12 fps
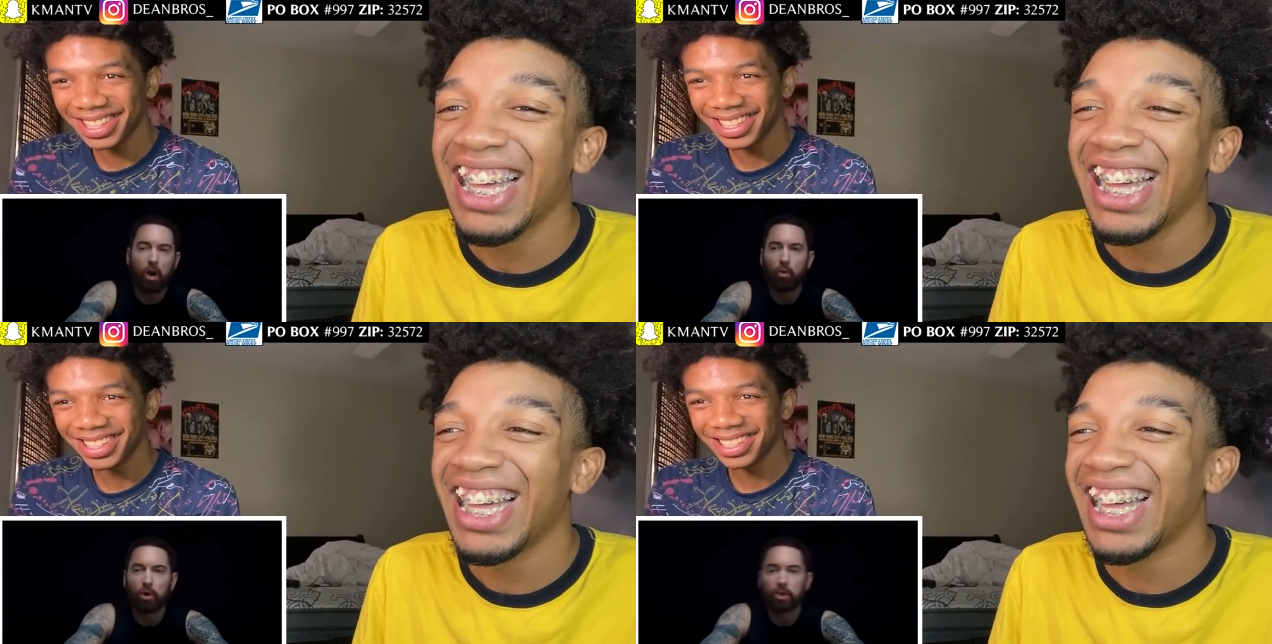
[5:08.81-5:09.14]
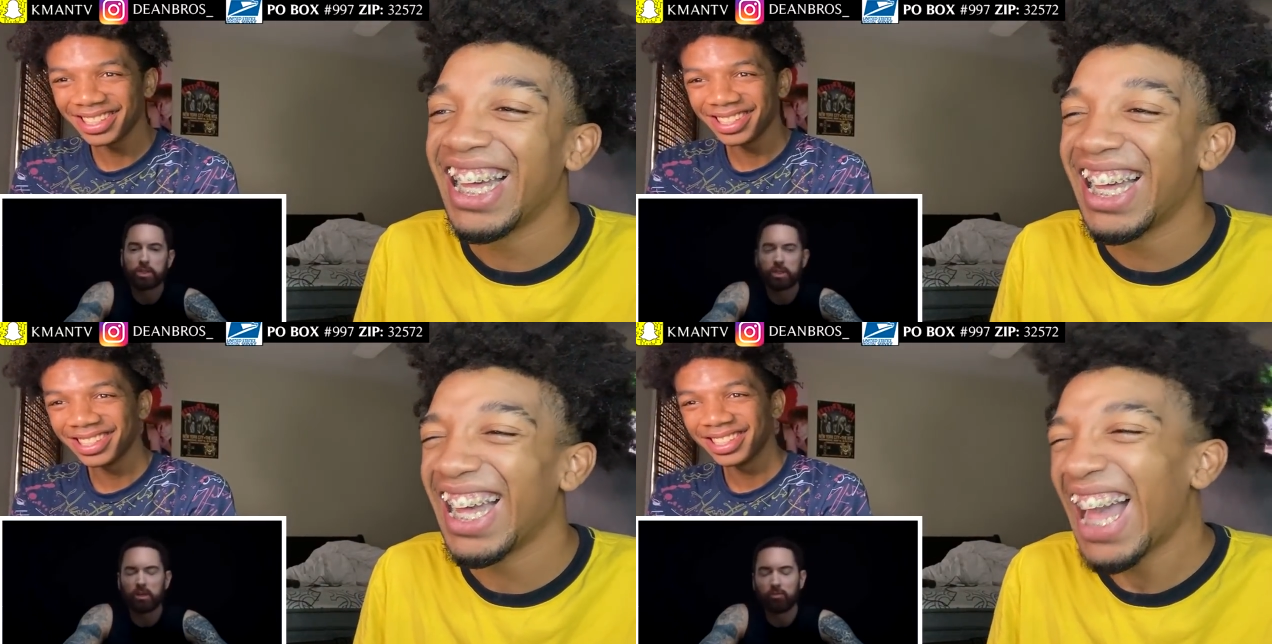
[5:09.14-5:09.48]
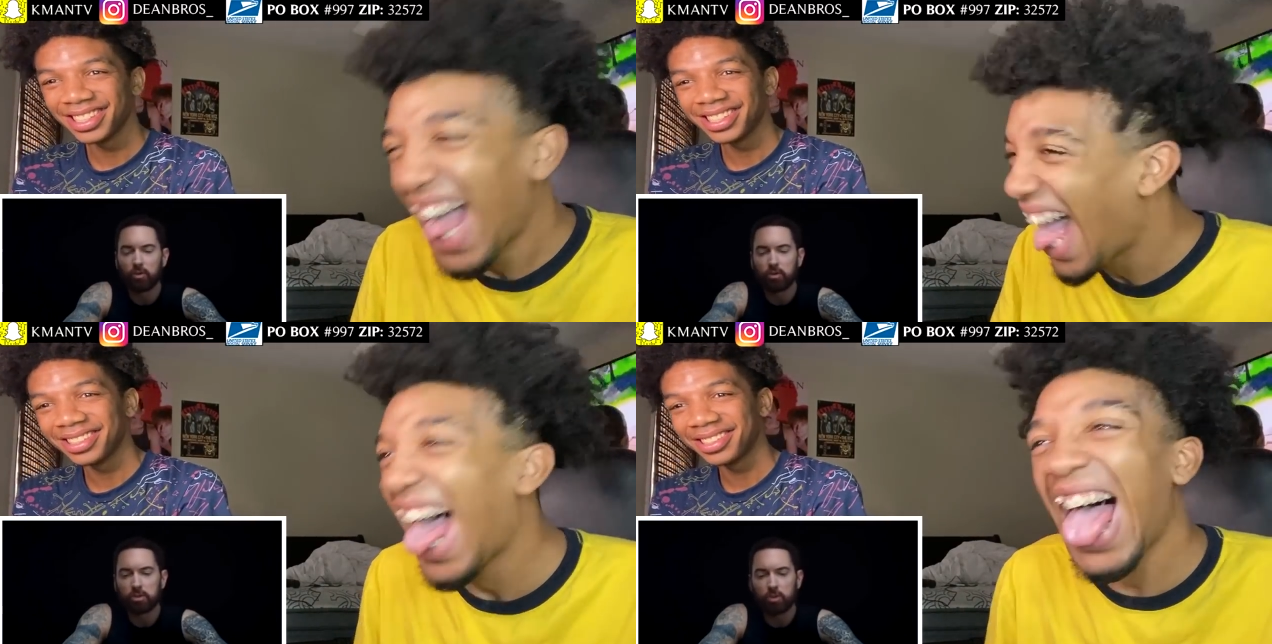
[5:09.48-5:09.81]
Speaker 1: I want to say,
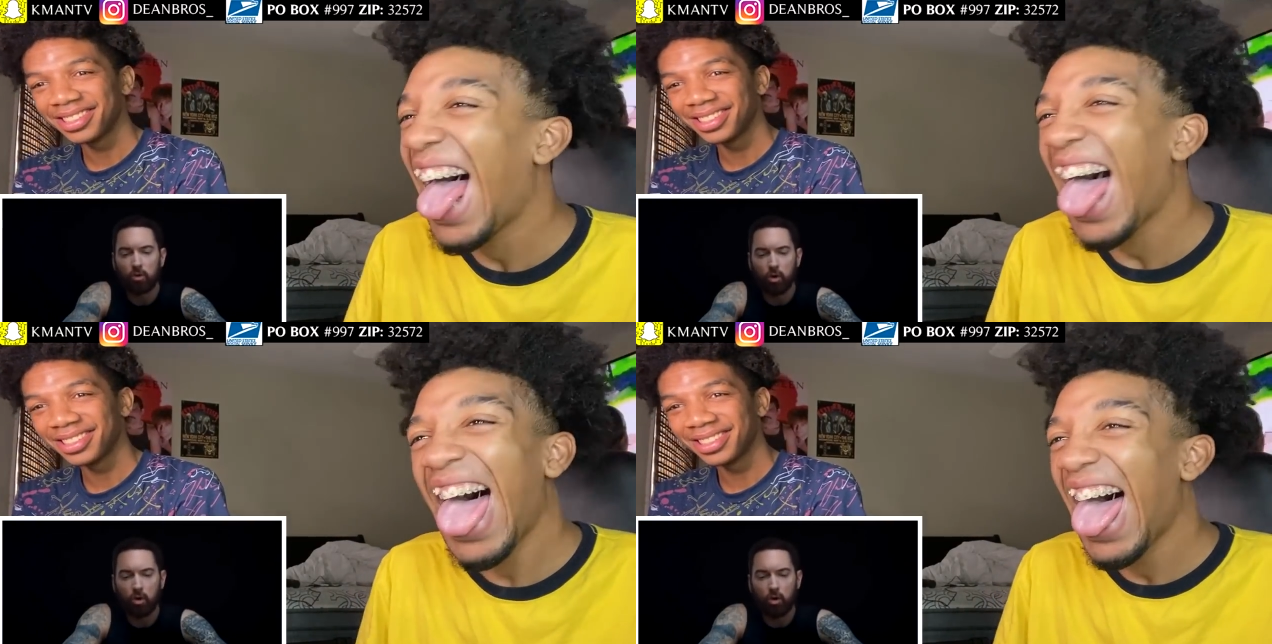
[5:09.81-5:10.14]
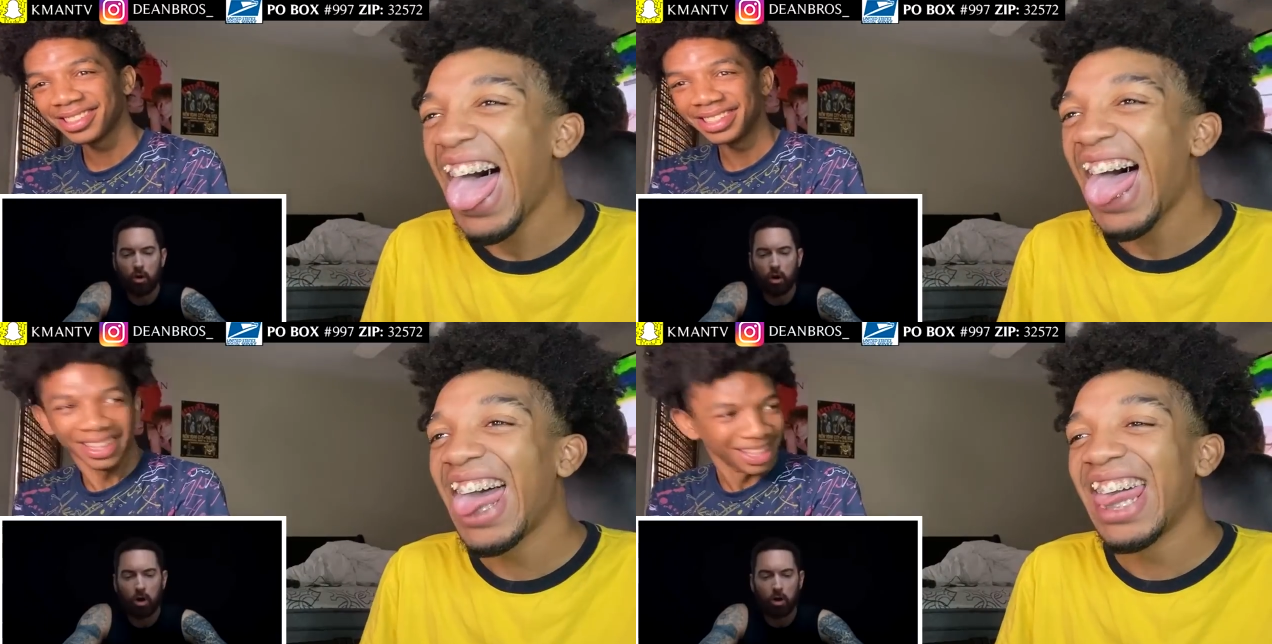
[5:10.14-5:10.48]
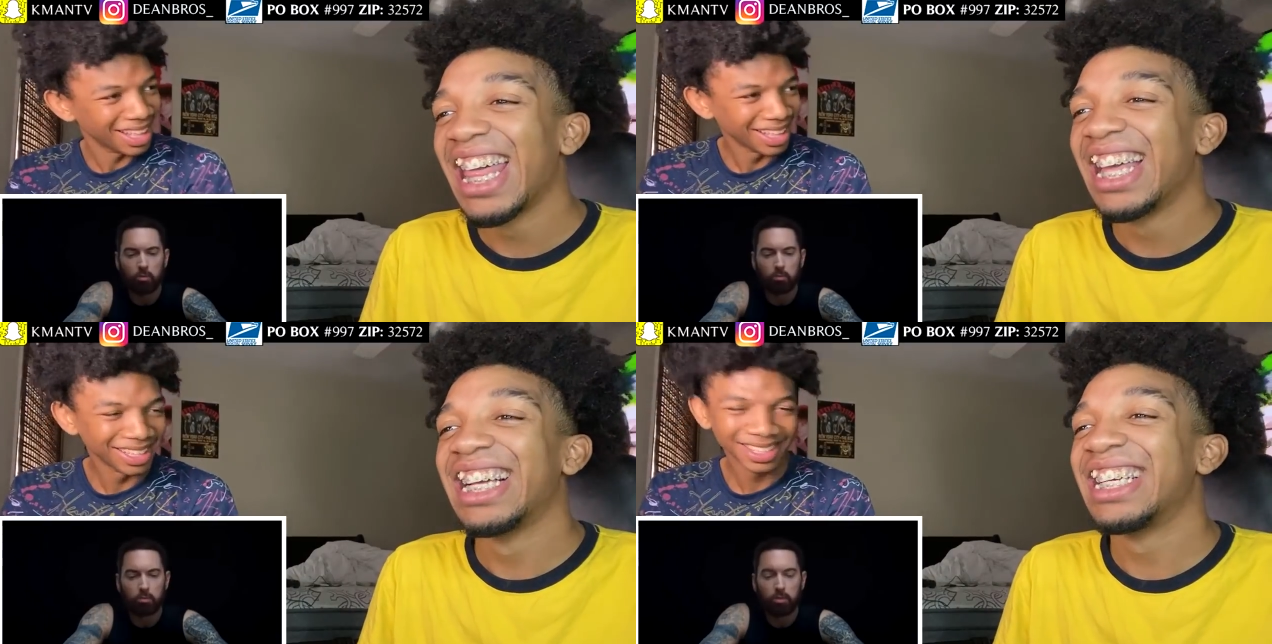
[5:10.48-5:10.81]
first of all,
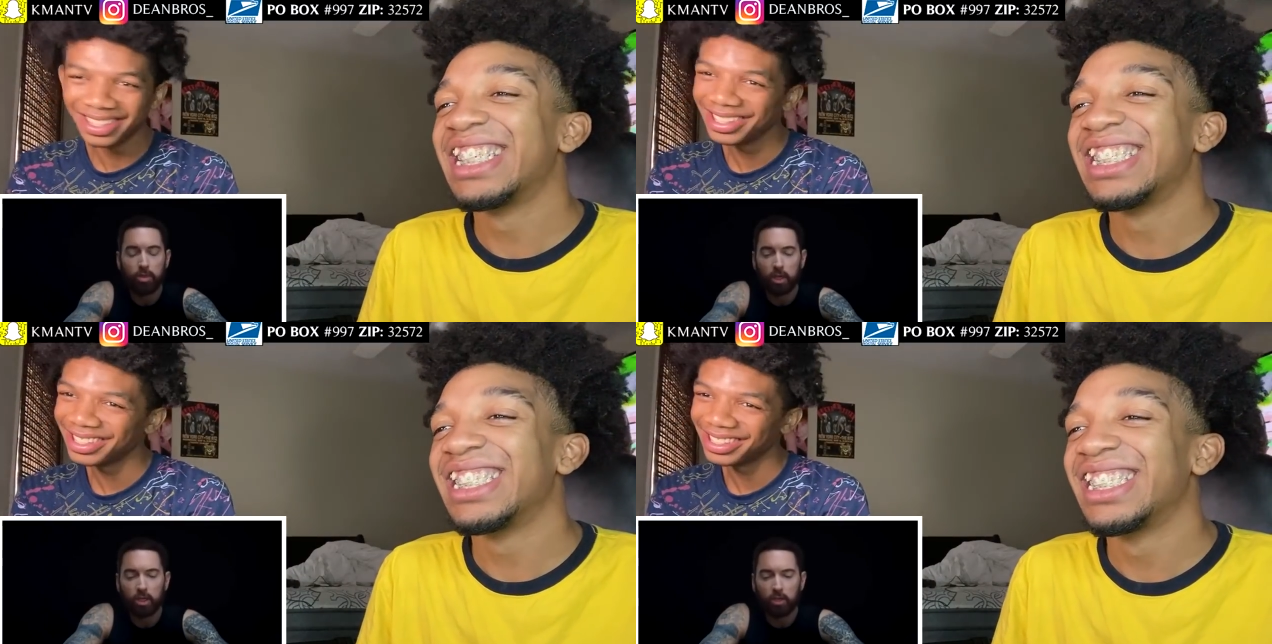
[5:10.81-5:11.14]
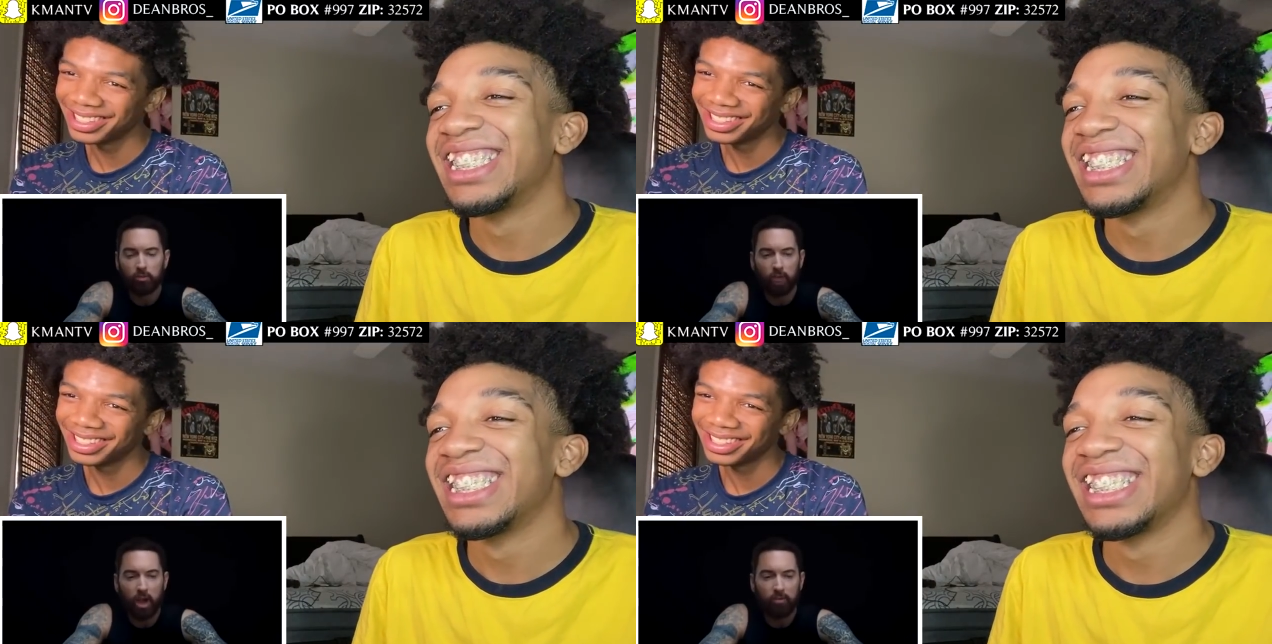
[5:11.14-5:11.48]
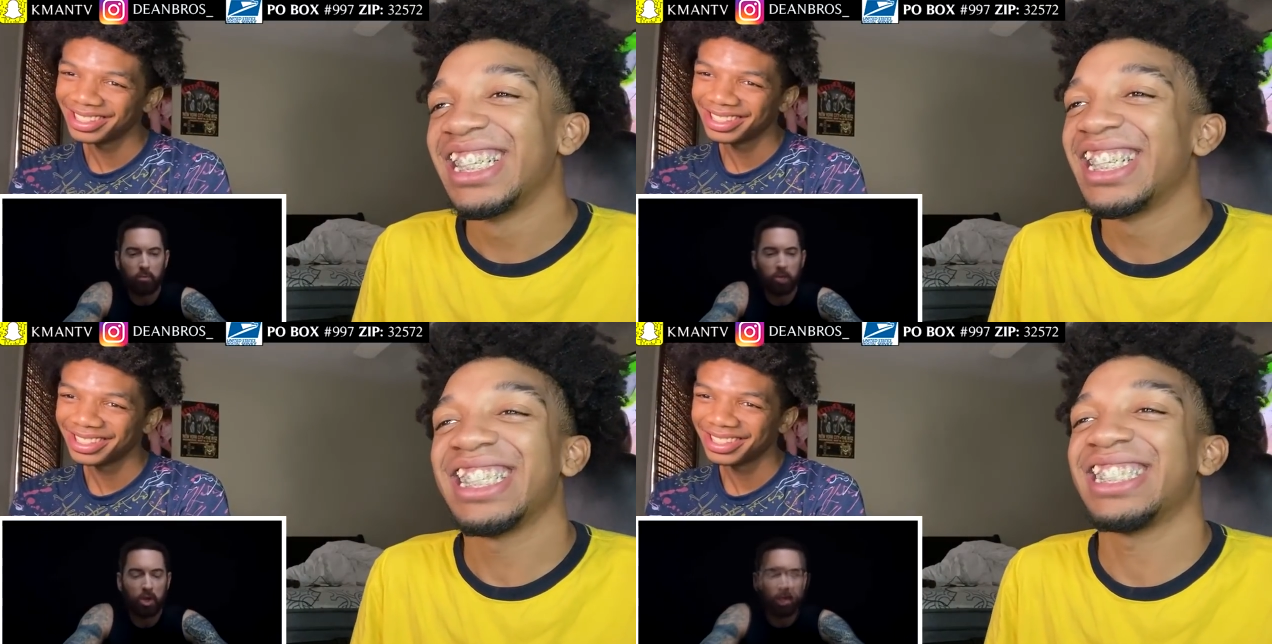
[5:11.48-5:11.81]
um, thank you for
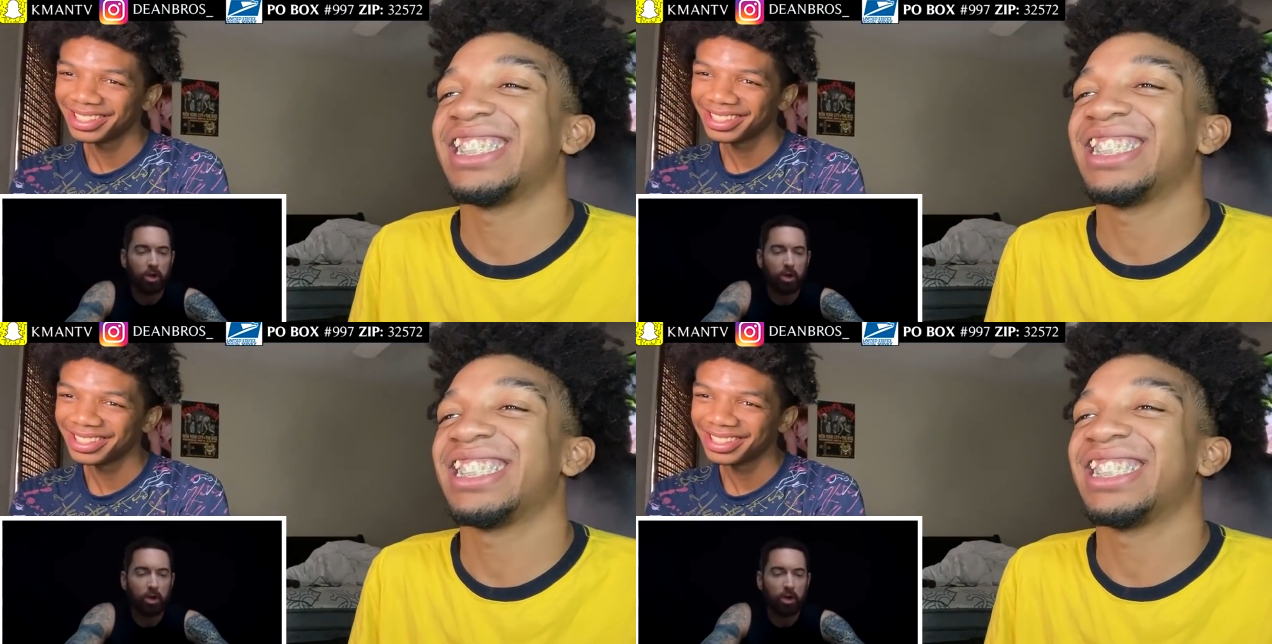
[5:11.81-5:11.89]
having me